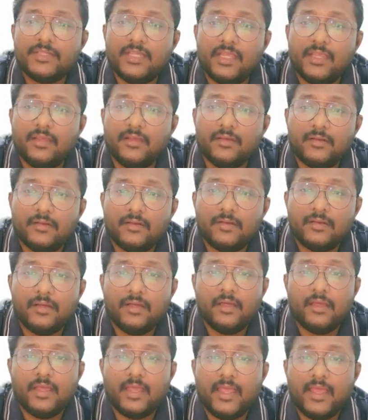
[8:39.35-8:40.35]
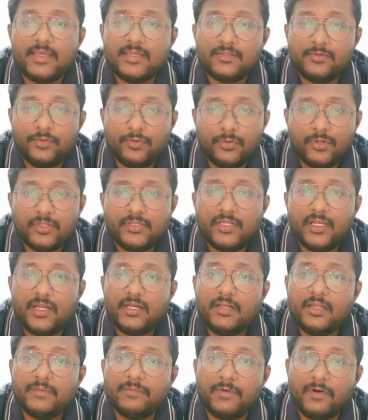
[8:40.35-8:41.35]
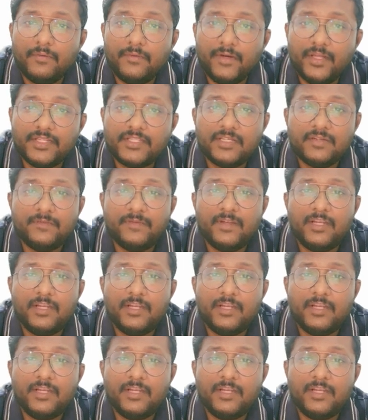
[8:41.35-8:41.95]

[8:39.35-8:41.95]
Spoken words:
See, as you know that the foundation